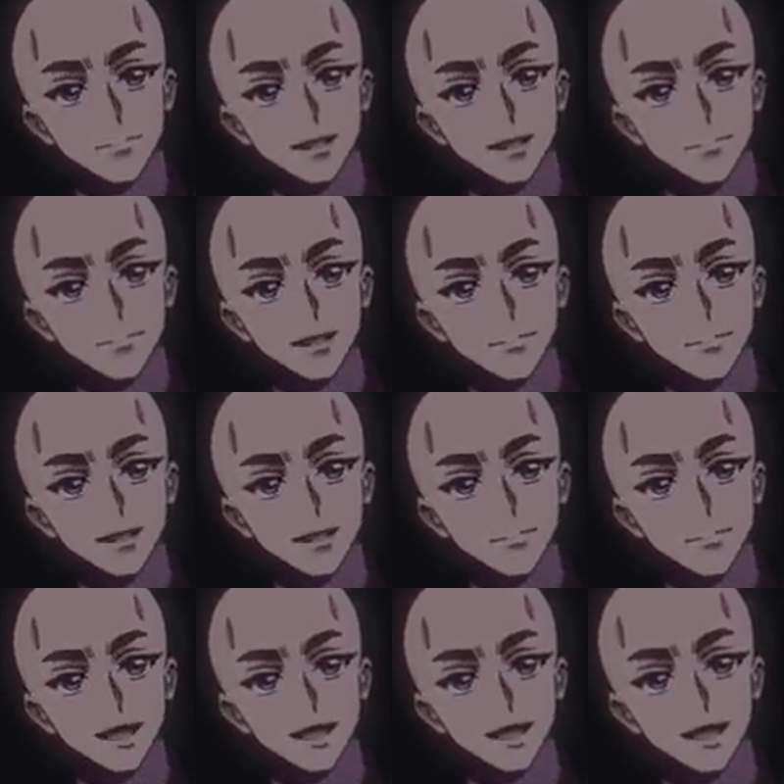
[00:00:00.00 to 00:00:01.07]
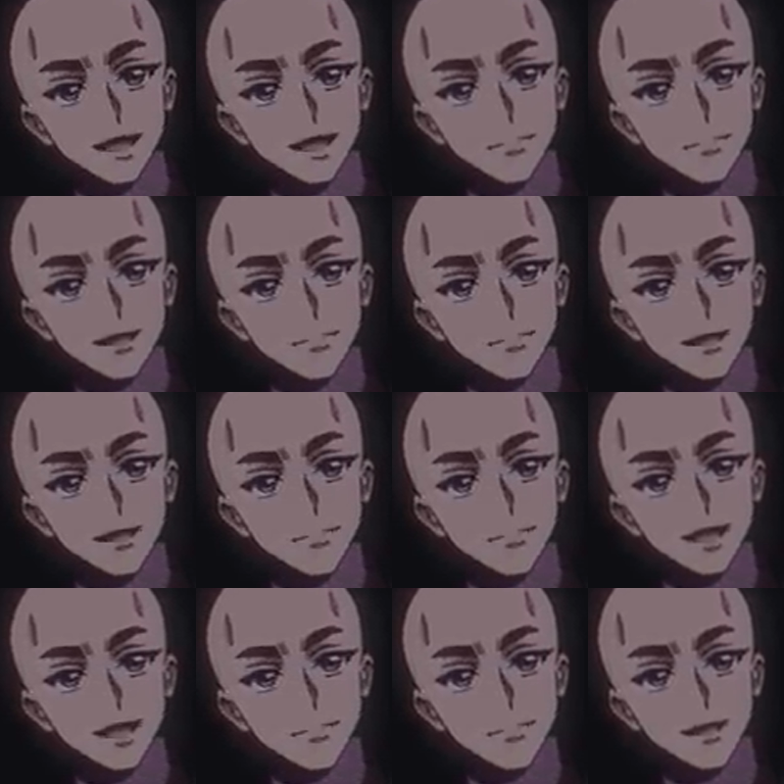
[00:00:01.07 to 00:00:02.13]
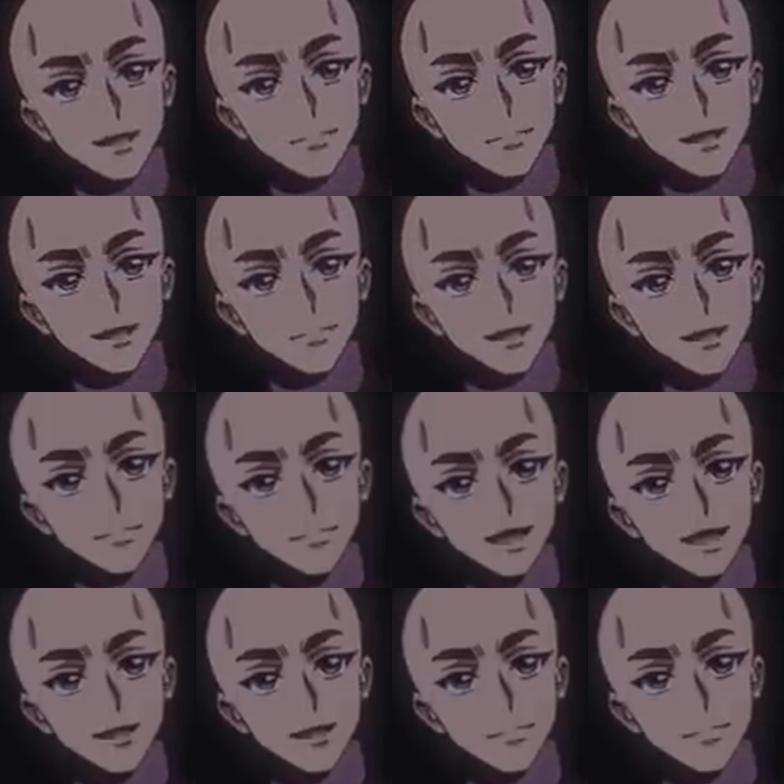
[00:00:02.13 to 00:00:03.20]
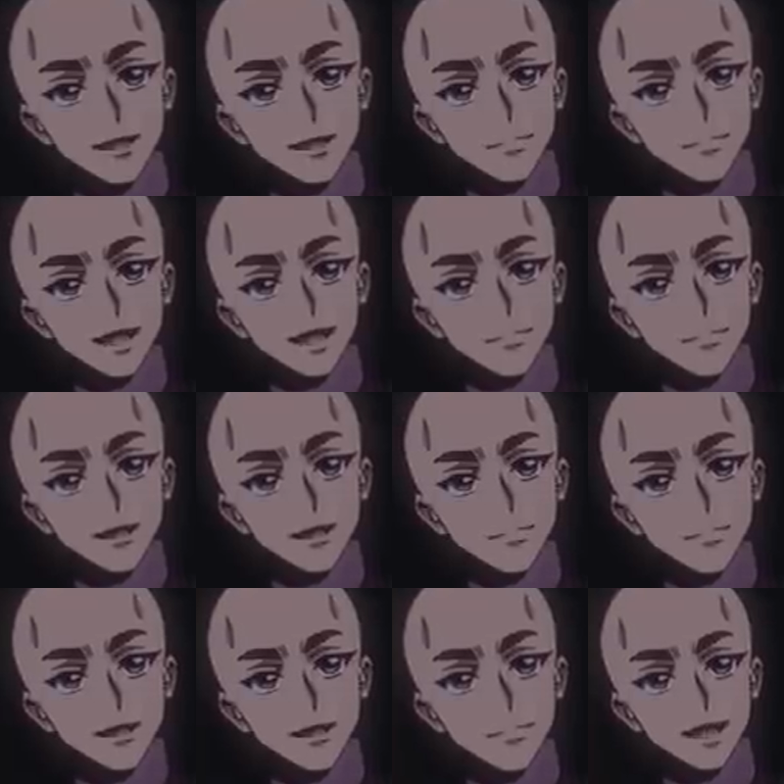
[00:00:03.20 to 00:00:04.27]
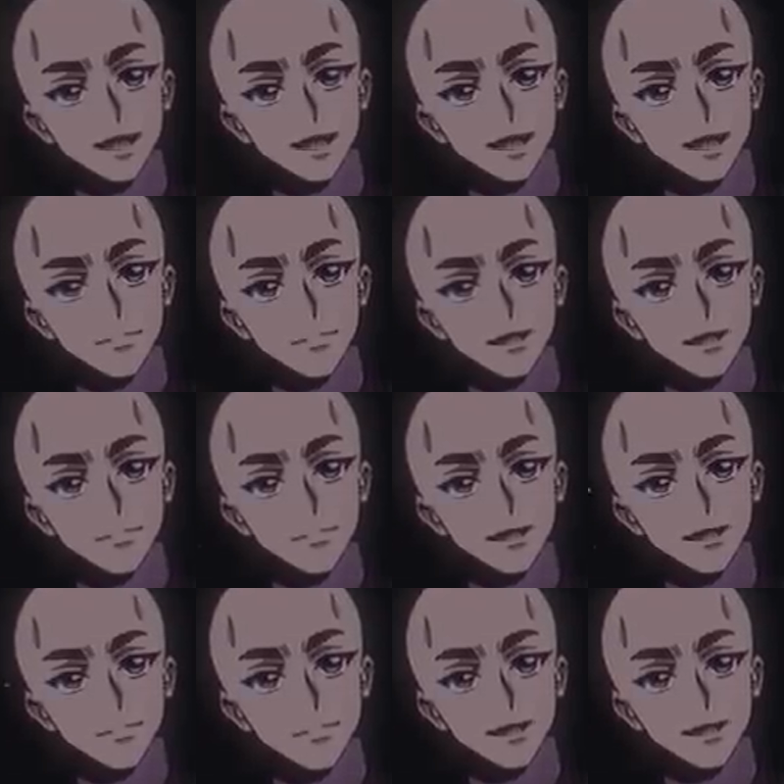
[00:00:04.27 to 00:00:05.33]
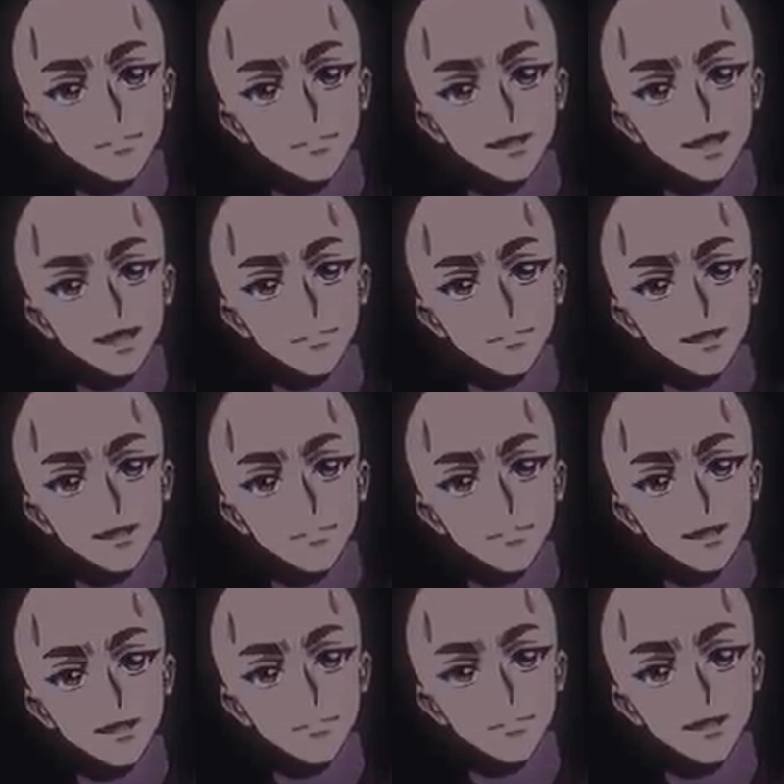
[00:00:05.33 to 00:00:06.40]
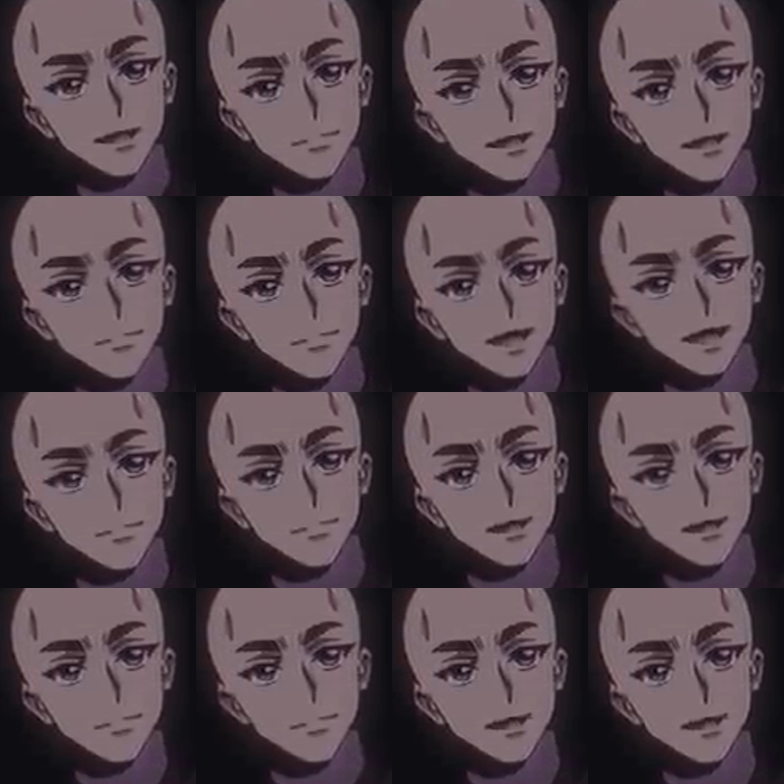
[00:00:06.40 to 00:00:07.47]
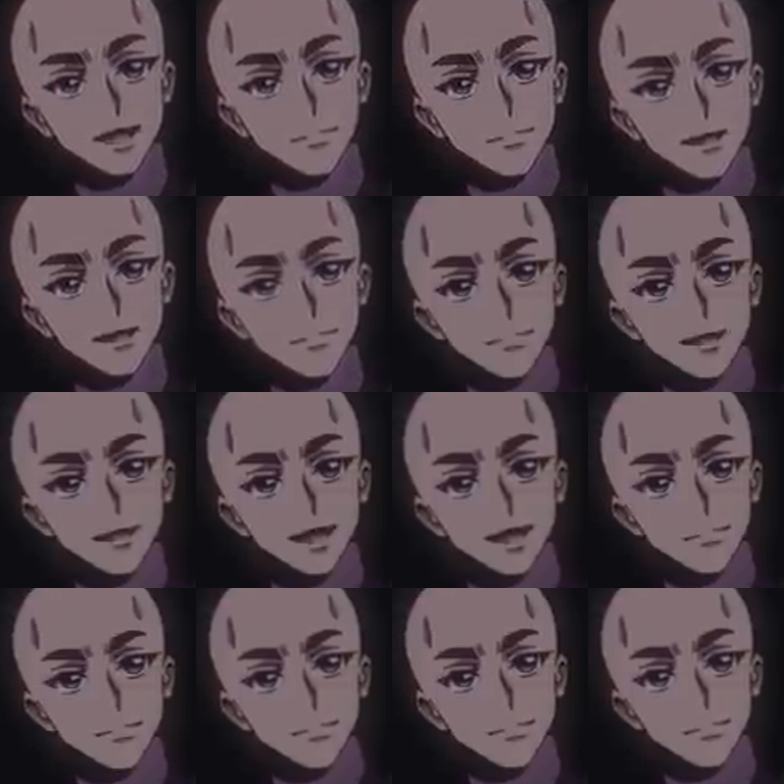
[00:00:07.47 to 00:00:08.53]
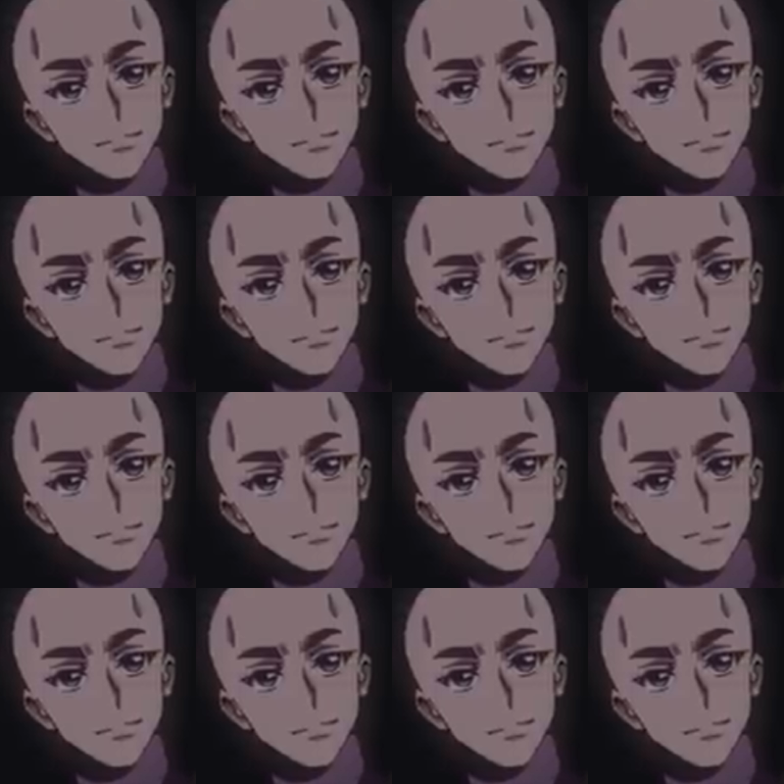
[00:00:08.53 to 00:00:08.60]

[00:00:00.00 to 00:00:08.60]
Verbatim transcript: It doesn't matter. I retire Hendrina to take advantage of its other skill. Now I'll be able to alchemagic without paying the Soul Blast cost.